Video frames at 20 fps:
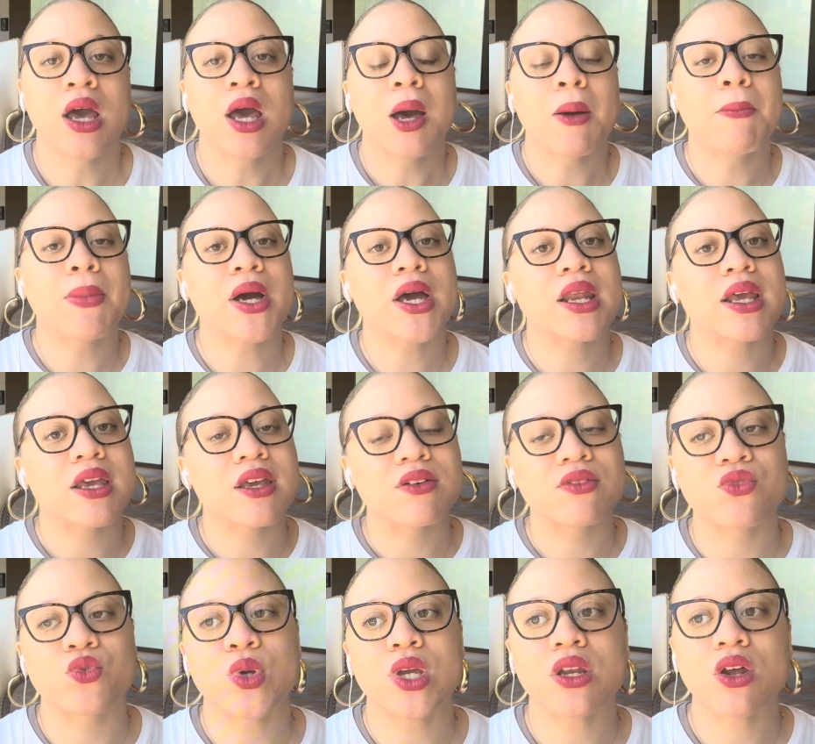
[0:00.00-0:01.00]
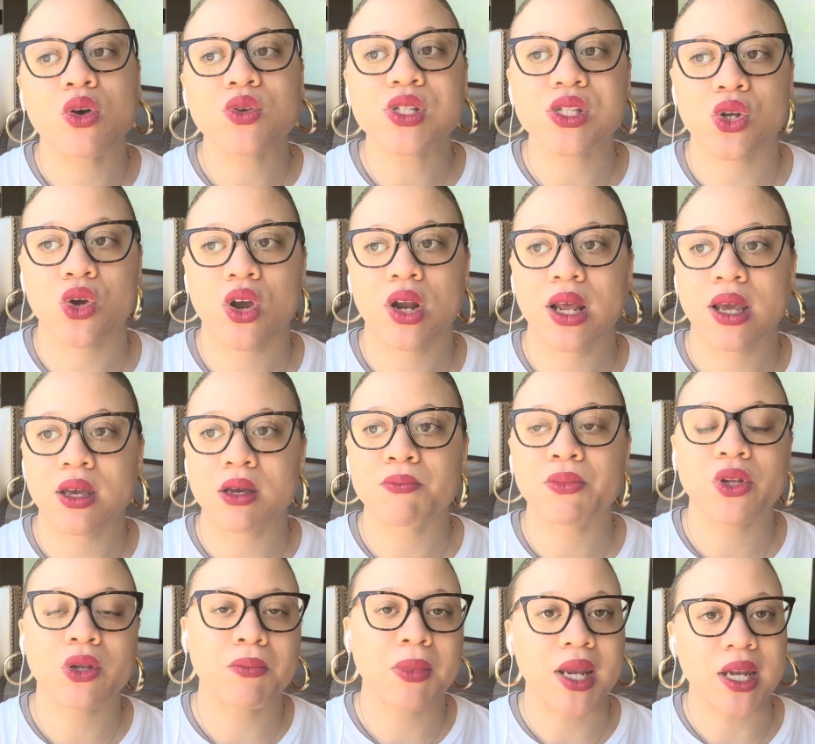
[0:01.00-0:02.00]
But if we don't start
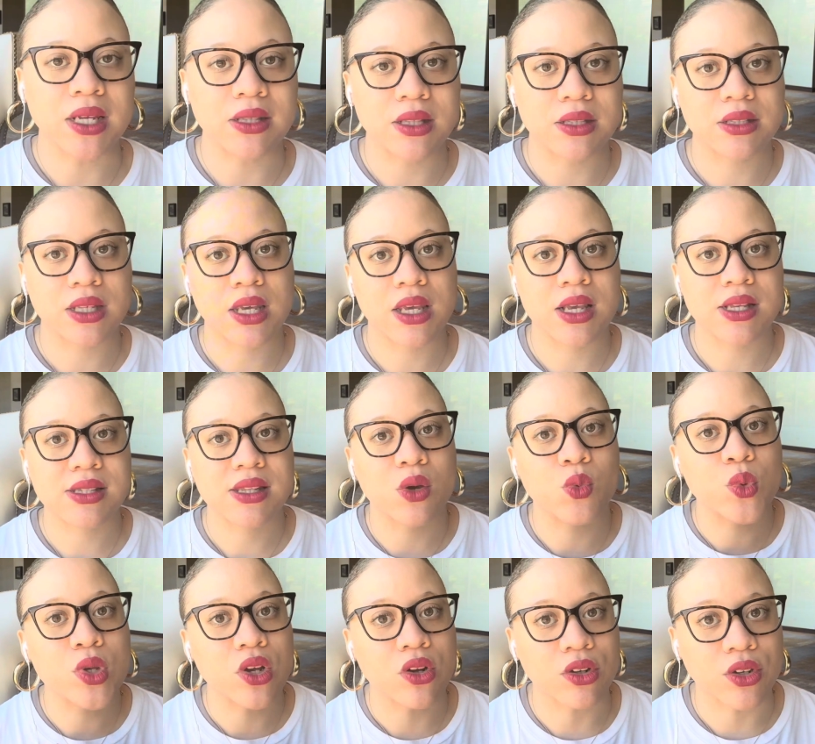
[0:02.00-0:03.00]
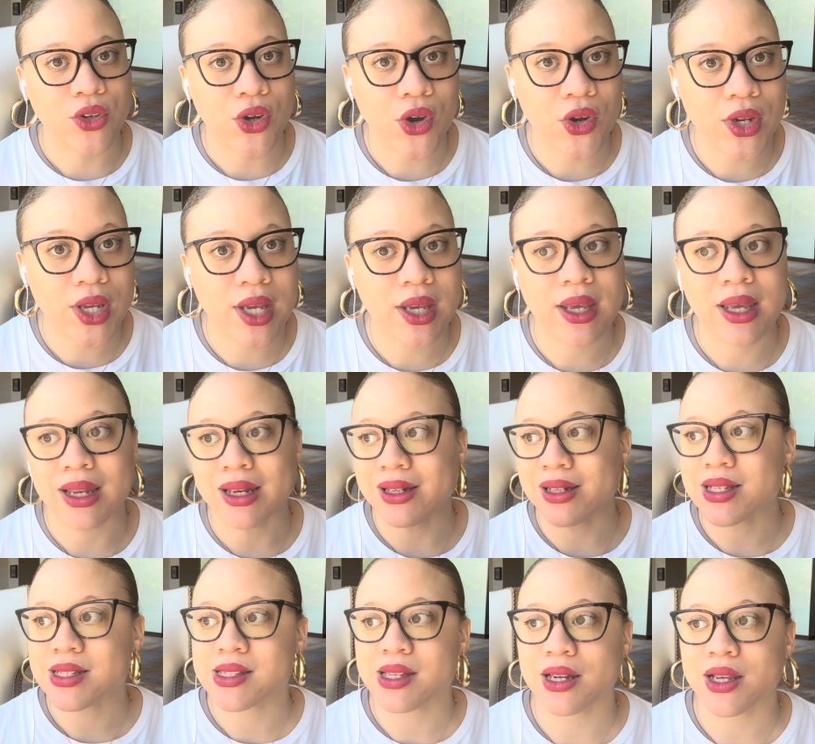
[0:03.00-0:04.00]
implementing the things that we are learning and
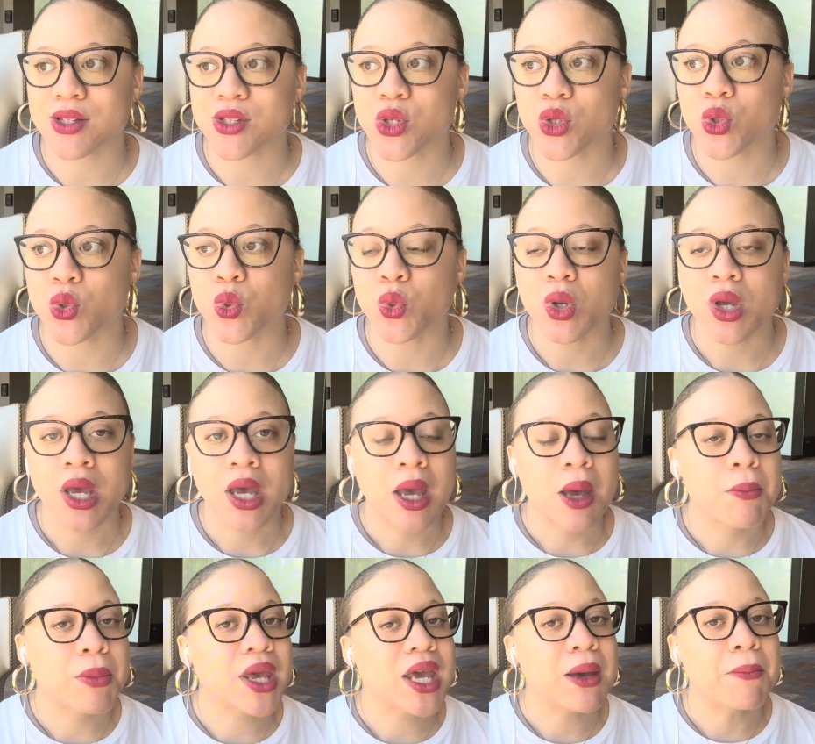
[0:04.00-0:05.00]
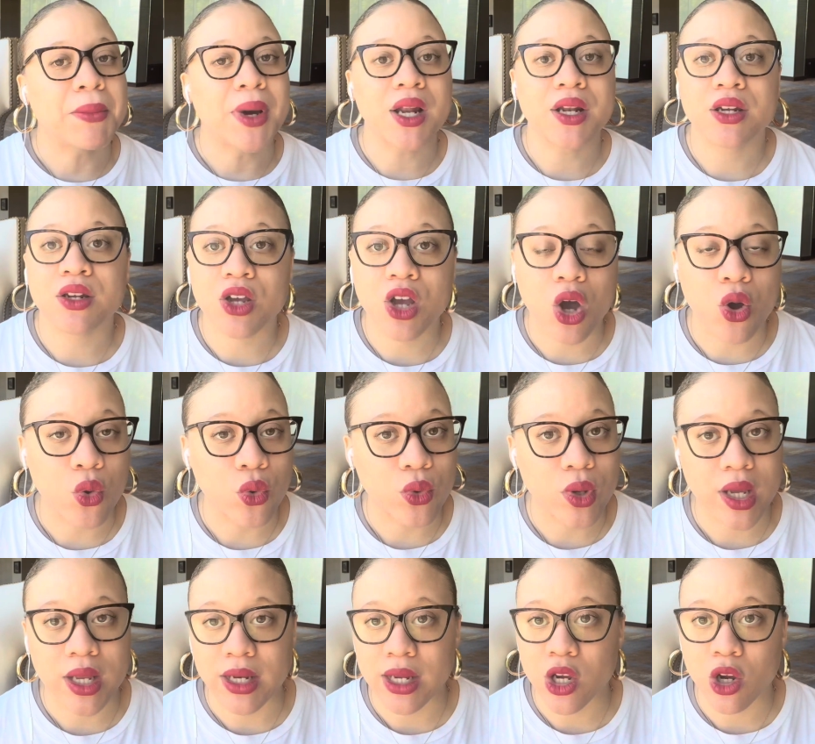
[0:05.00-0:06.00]
listening to, paying money to go
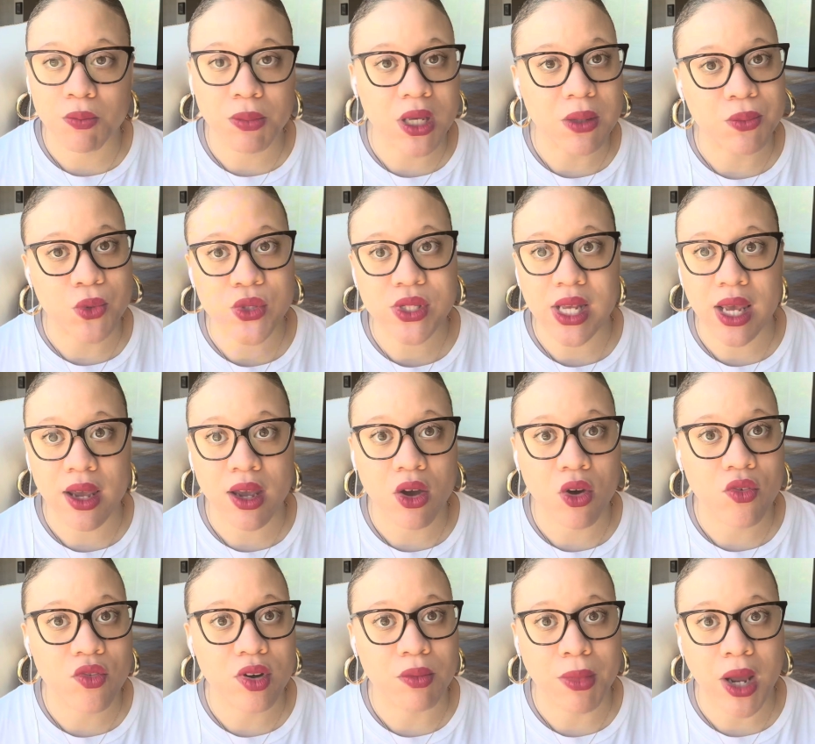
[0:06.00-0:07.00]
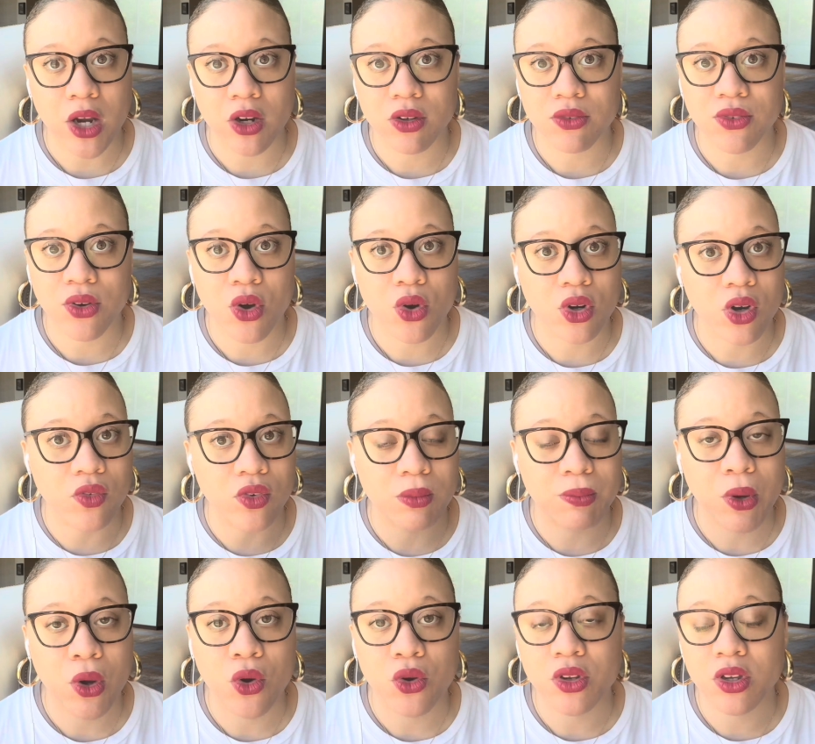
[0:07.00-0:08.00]
and hear people say over the microphone, over the
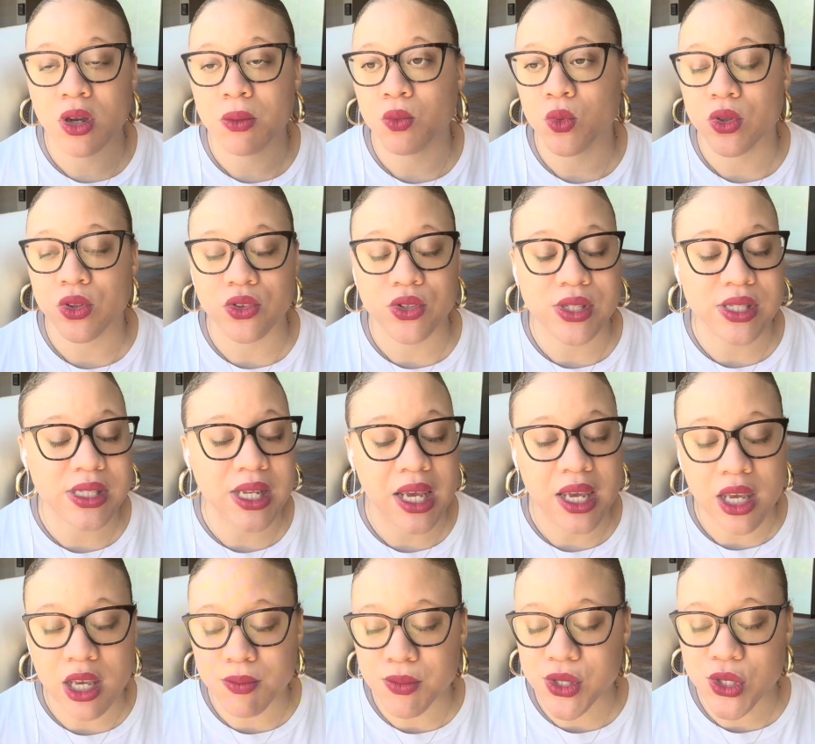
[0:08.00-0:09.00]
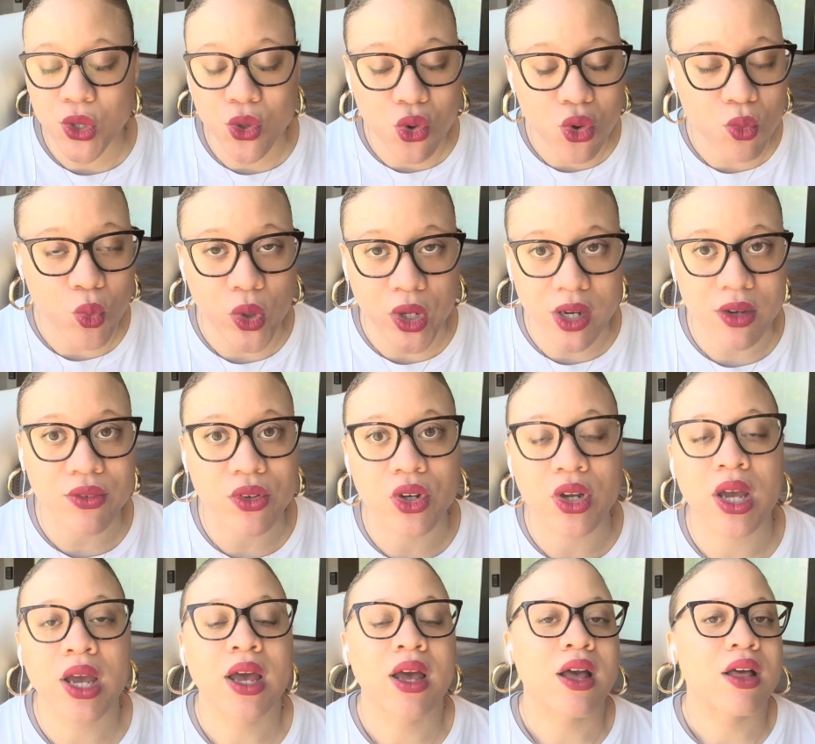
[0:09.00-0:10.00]
podium, whether it's Teams, Zoom, whatever,
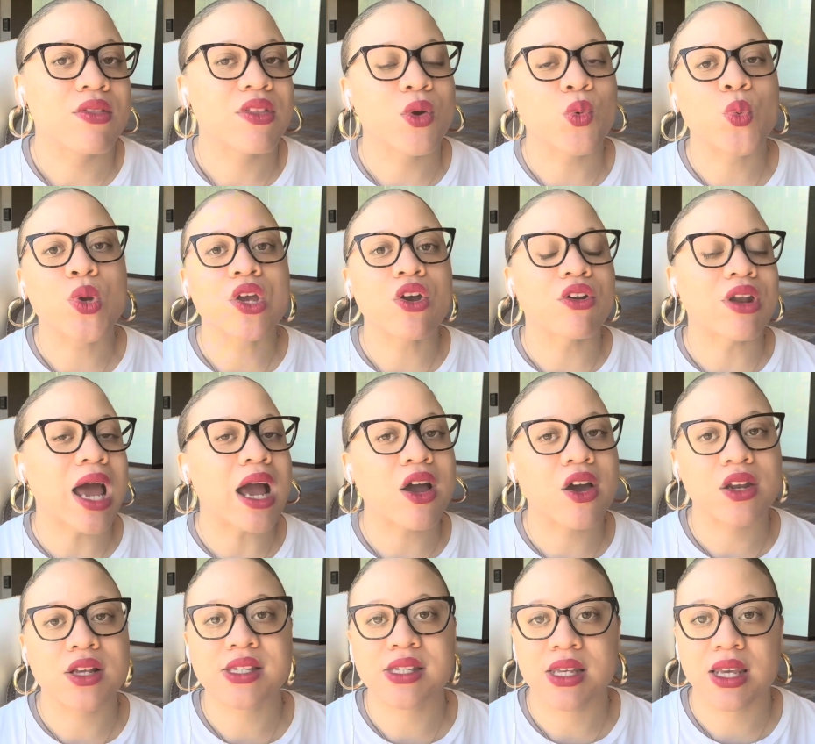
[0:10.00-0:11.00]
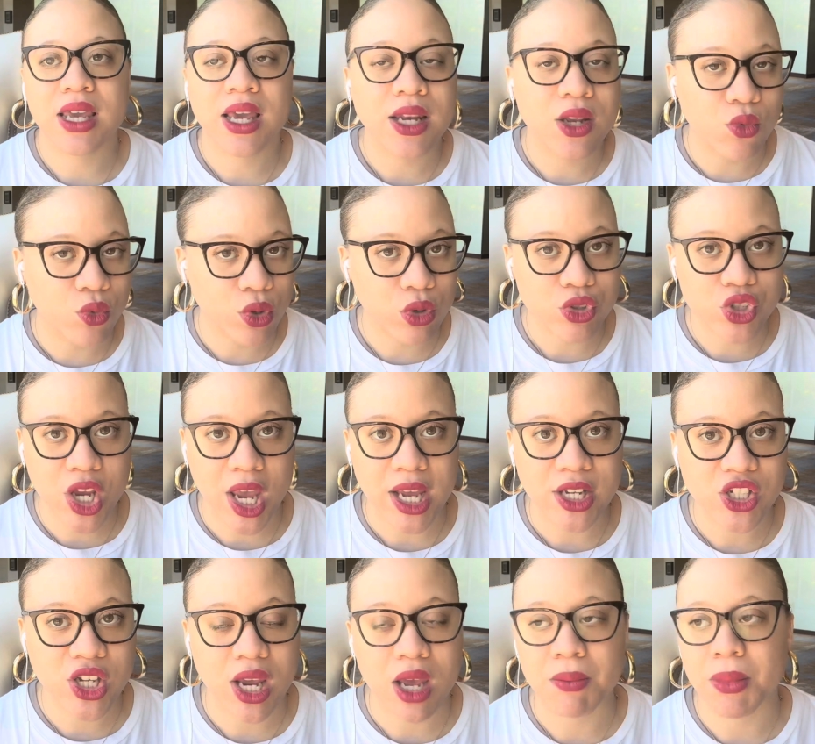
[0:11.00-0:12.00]
then we are not going to see any real change
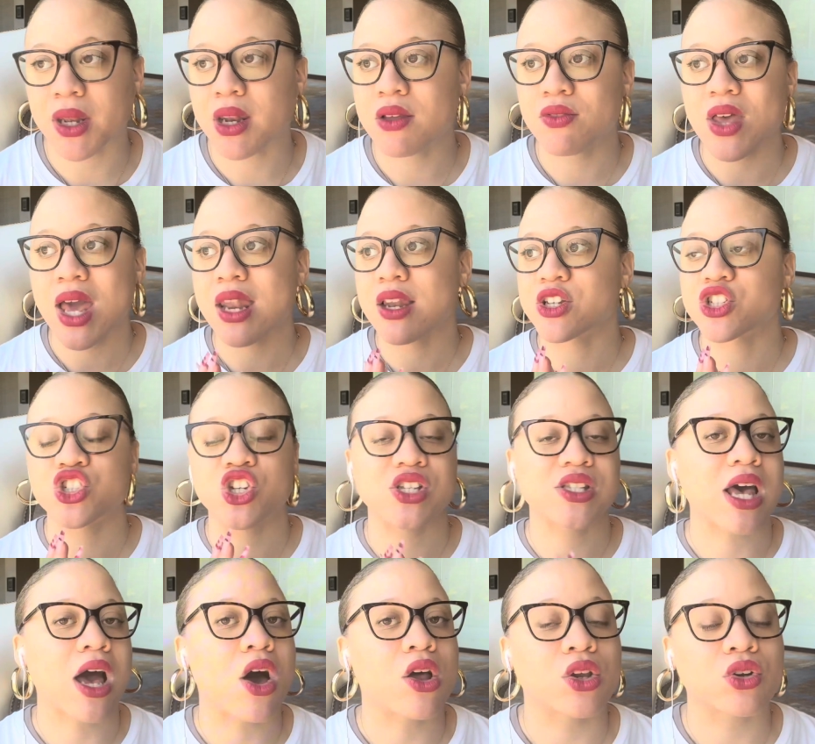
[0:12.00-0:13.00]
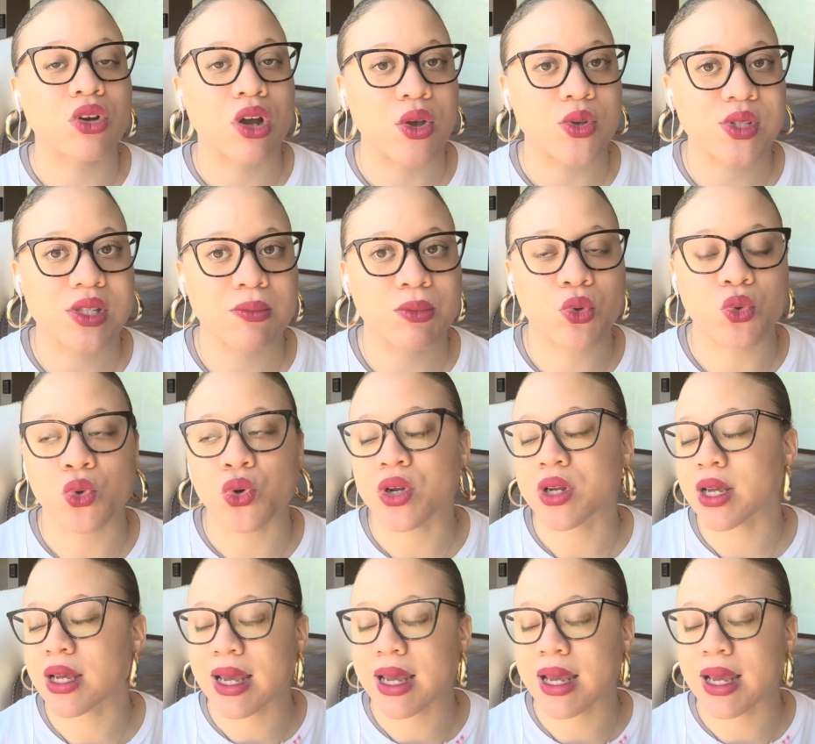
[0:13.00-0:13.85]
happen. And that is just all across the board.